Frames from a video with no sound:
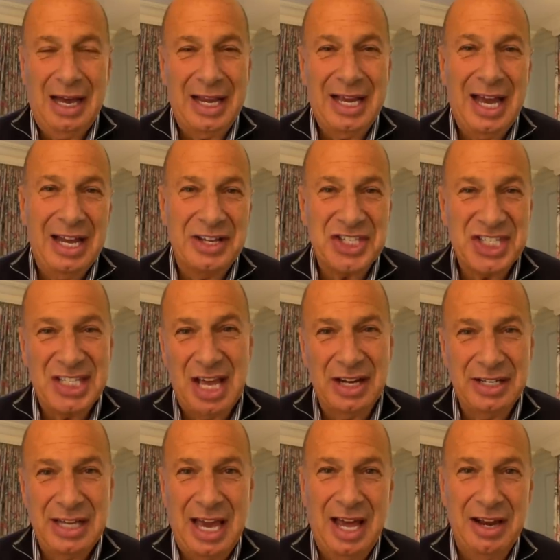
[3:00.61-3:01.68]
I kind of
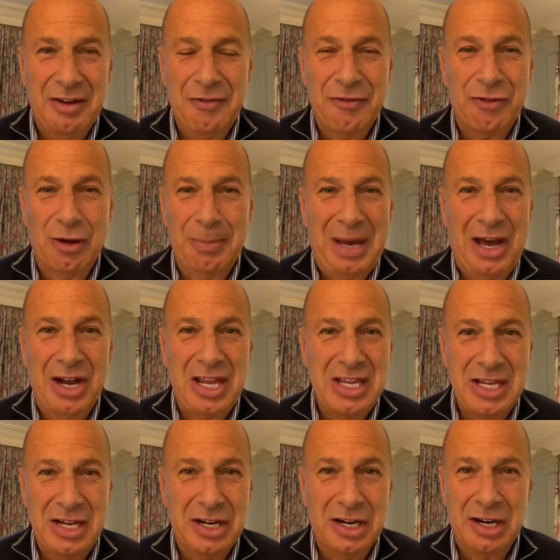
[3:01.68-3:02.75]
sucked at it for about a
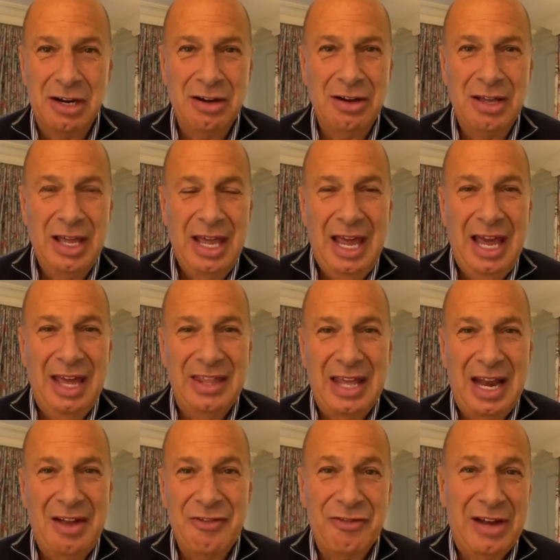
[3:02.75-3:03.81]
year. And
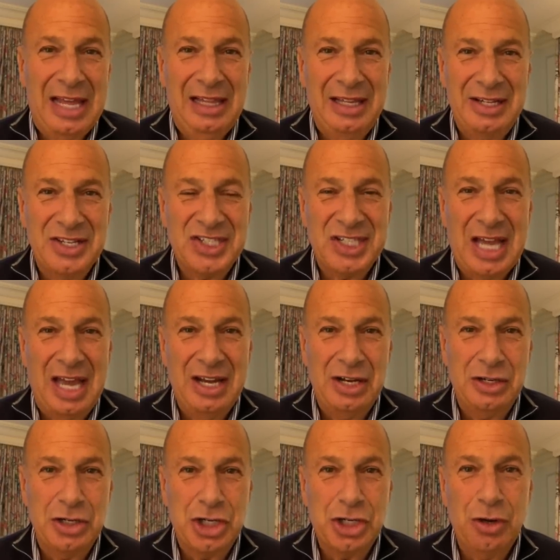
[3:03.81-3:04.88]
then I finally
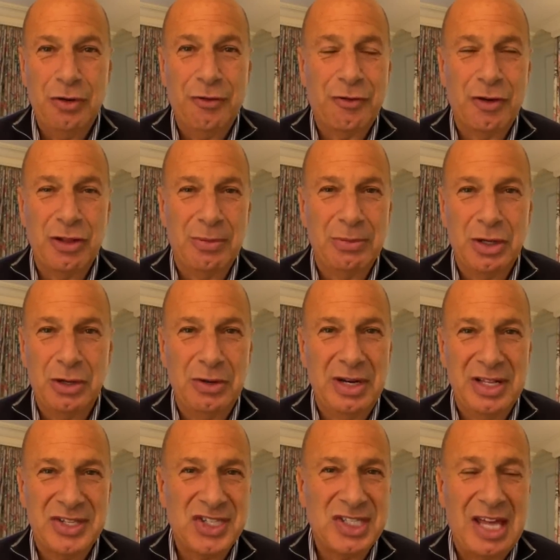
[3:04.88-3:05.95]
decided to shoot for the
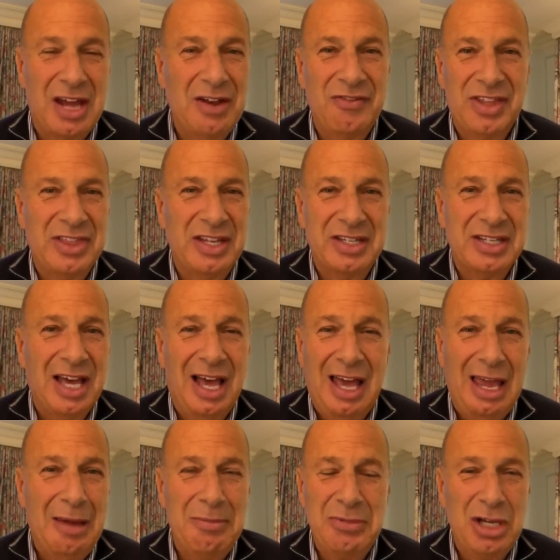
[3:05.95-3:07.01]
moon instead of at the
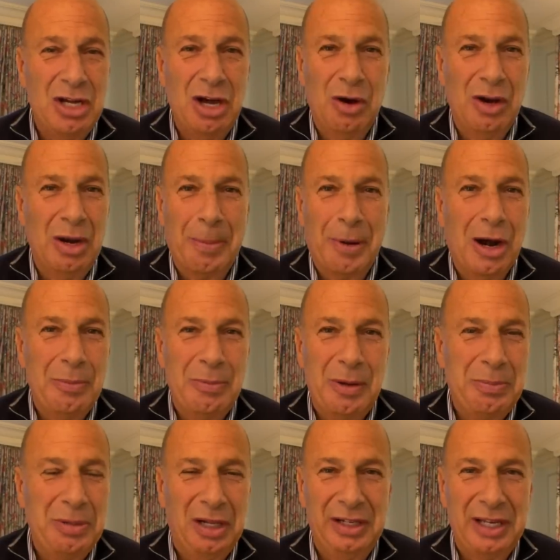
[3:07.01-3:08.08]
time, you know, an
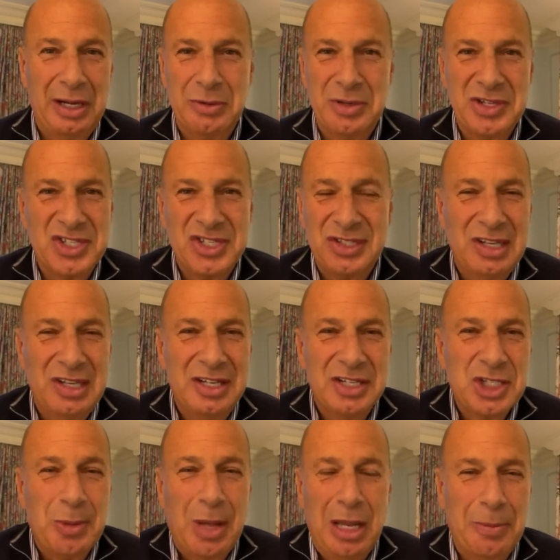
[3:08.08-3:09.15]
apartment building was
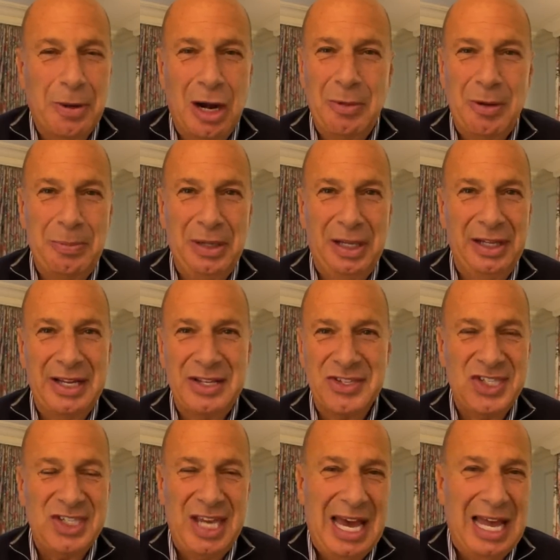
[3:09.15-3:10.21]
small apartment building in
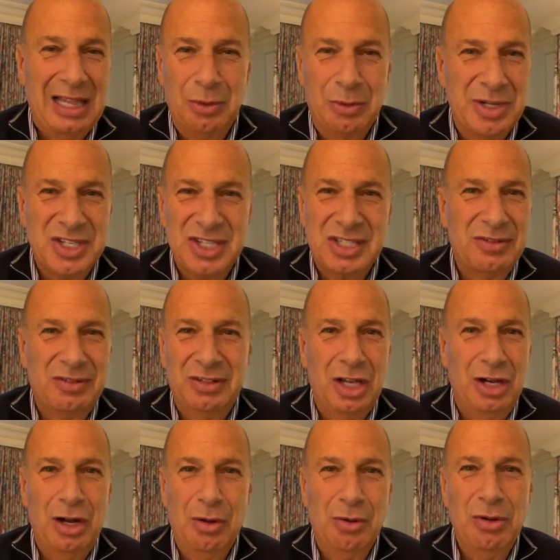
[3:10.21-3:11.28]
Seattle was,
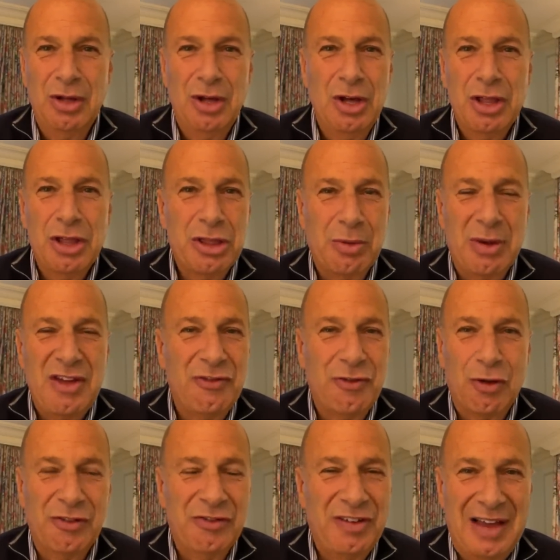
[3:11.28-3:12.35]
you know, three,
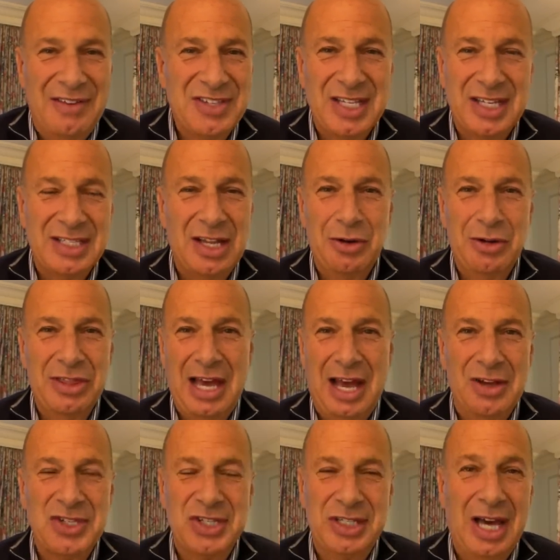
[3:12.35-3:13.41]
four, five, six hundred
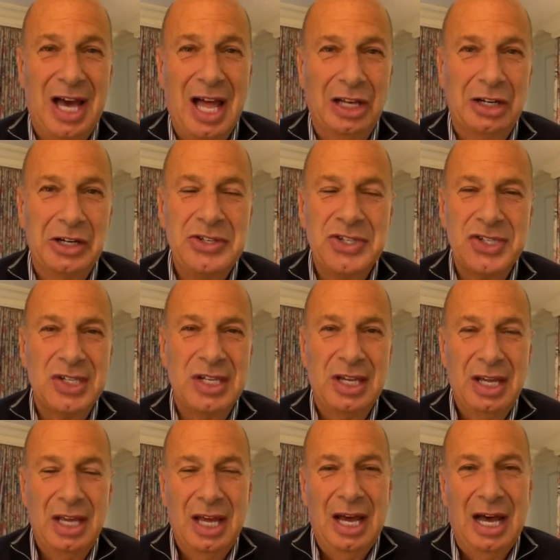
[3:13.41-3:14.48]
thousand dollars.
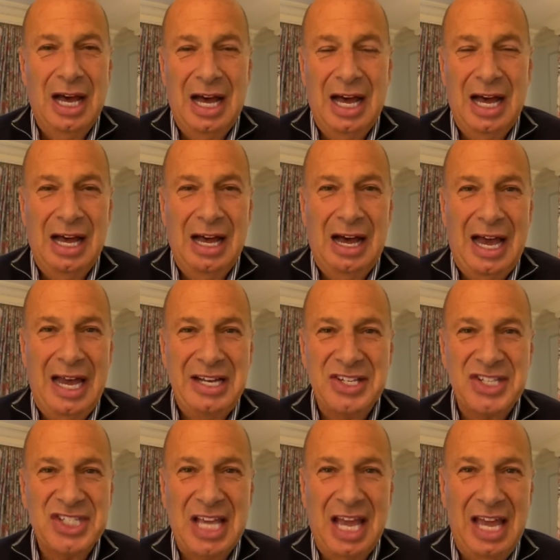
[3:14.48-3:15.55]
Uh, I
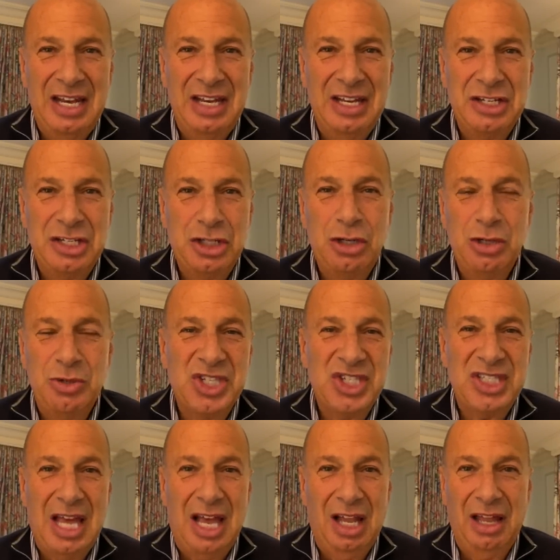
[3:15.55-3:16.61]
decided to
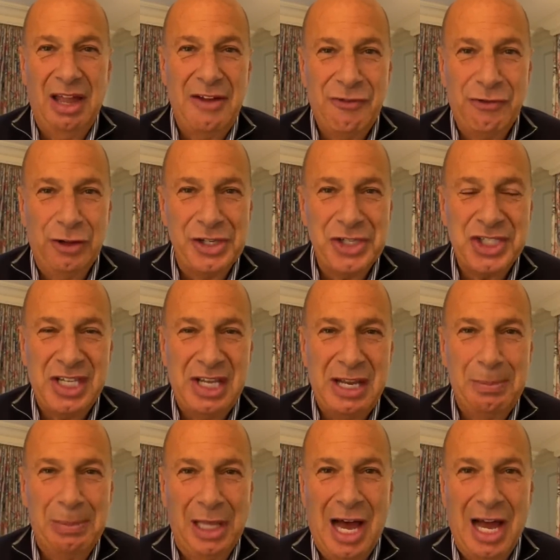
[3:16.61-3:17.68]
sell a full
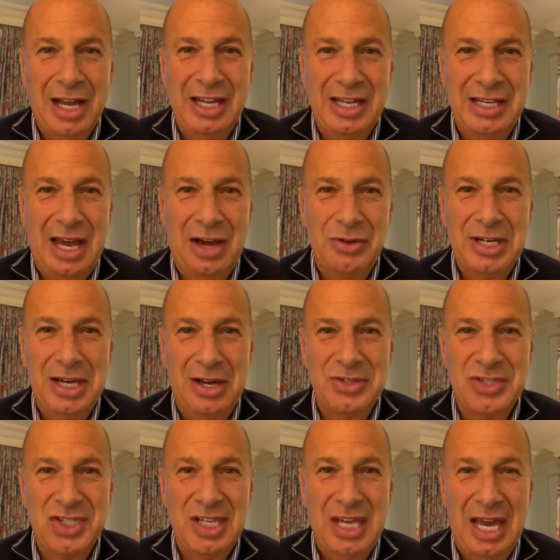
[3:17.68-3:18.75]
city block in
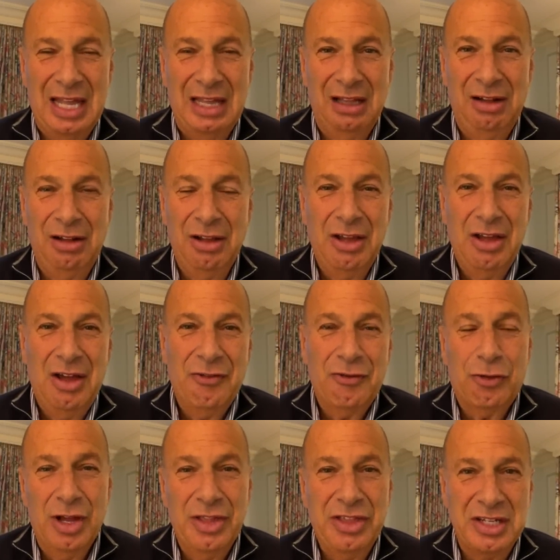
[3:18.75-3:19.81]
downtown Seattle
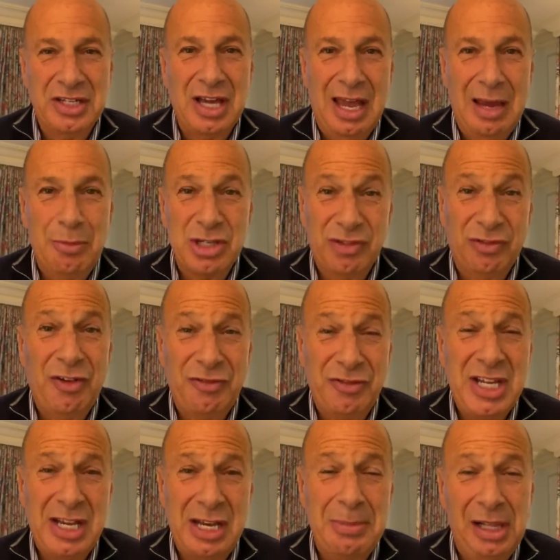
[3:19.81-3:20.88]
for at the time was
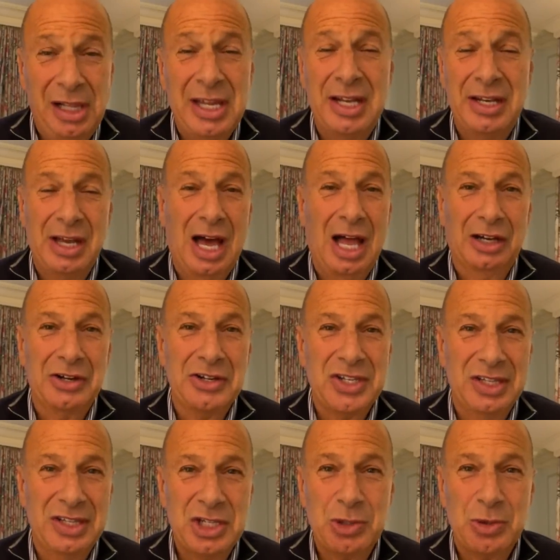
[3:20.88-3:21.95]
$15 million.
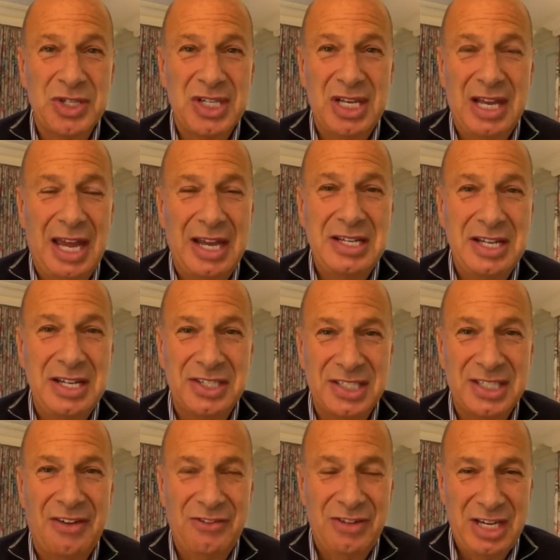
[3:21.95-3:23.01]
And this was in
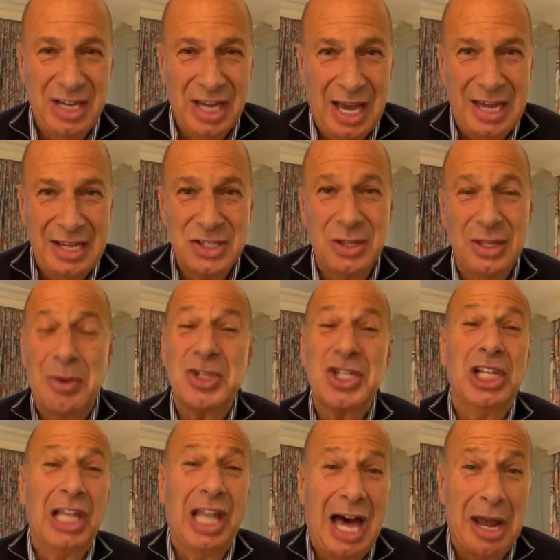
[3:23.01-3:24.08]
1979. So that
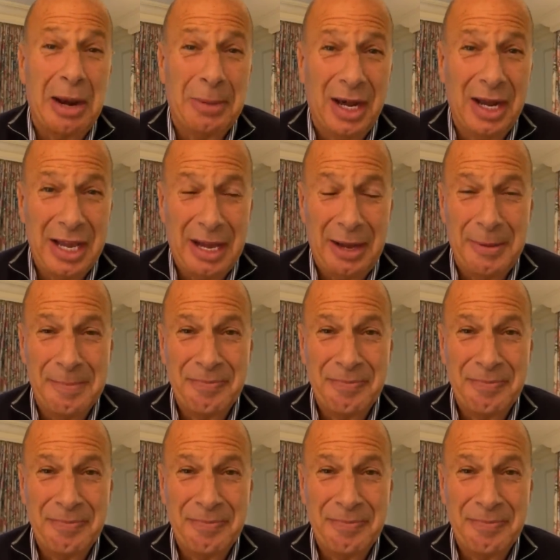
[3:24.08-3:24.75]
was a lot of money.